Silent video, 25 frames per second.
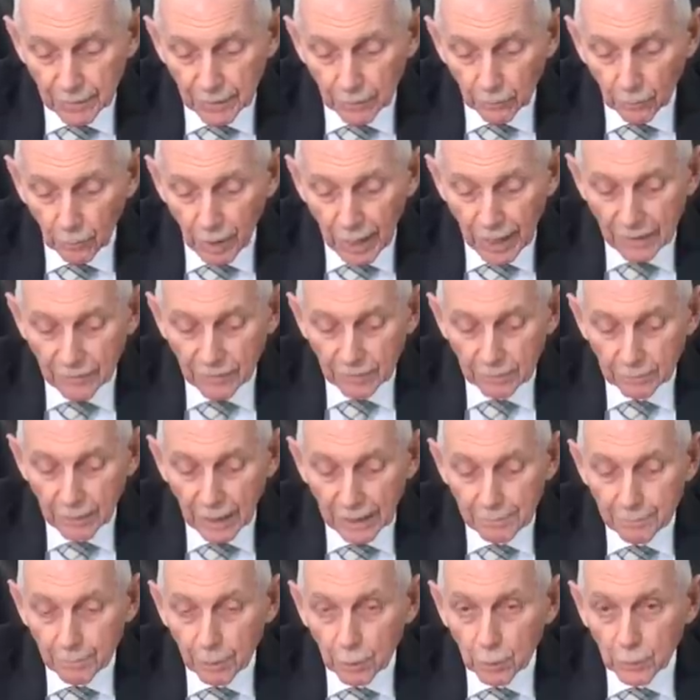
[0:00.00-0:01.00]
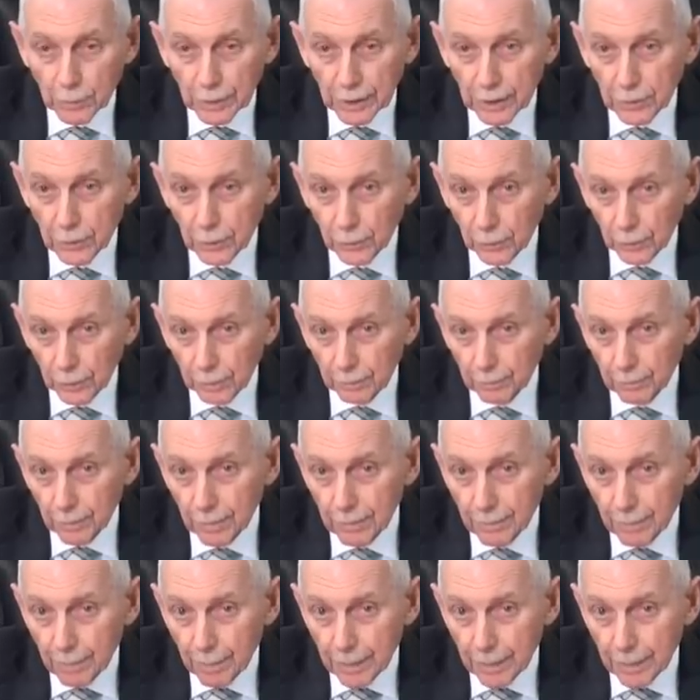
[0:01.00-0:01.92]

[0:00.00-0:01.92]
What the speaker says: arriving by boat in Europe,